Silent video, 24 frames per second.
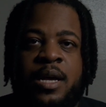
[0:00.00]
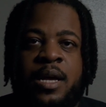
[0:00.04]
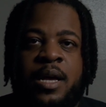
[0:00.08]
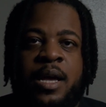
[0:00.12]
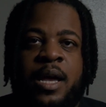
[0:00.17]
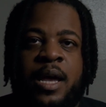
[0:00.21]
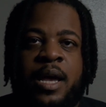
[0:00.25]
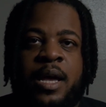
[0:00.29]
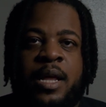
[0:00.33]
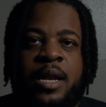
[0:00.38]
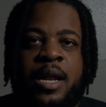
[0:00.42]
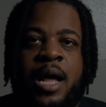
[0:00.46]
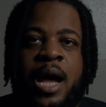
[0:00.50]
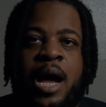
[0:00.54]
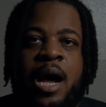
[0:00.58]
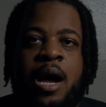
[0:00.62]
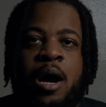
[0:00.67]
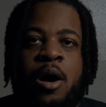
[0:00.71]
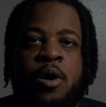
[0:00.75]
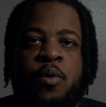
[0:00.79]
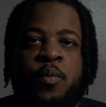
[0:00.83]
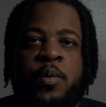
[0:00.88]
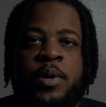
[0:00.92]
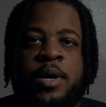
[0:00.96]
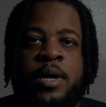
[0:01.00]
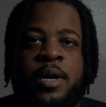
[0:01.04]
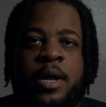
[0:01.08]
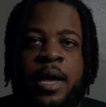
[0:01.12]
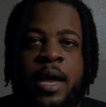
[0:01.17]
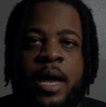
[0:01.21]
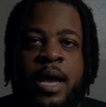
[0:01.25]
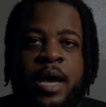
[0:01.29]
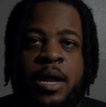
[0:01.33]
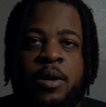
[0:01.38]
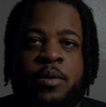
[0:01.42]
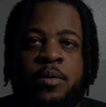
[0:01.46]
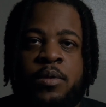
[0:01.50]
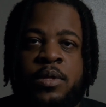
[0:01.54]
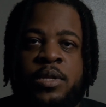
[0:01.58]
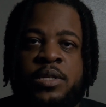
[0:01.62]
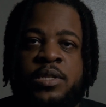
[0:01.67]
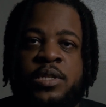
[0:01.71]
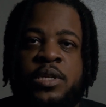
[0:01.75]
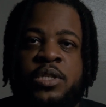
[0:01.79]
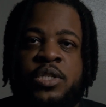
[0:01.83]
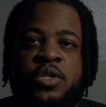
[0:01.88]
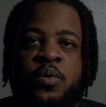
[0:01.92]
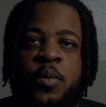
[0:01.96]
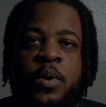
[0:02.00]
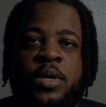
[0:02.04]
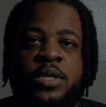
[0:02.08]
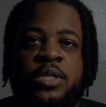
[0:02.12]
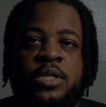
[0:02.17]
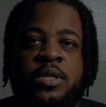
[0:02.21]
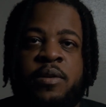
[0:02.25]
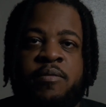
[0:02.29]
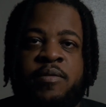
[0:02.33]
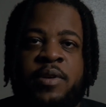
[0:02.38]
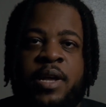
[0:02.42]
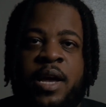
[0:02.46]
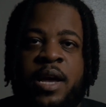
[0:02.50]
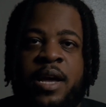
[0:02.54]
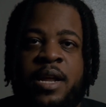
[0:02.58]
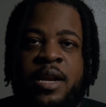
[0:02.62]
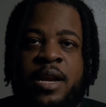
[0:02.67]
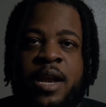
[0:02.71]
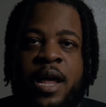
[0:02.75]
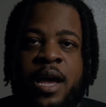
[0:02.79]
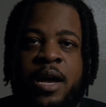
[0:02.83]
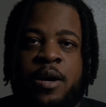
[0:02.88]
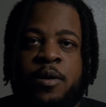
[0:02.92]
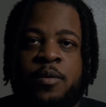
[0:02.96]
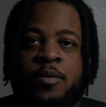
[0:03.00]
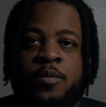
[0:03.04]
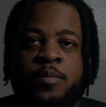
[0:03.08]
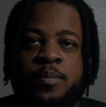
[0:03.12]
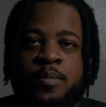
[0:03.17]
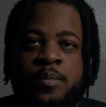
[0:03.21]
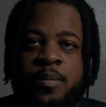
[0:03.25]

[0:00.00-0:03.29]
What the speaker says: and how are we going to handle the situation of Dad now.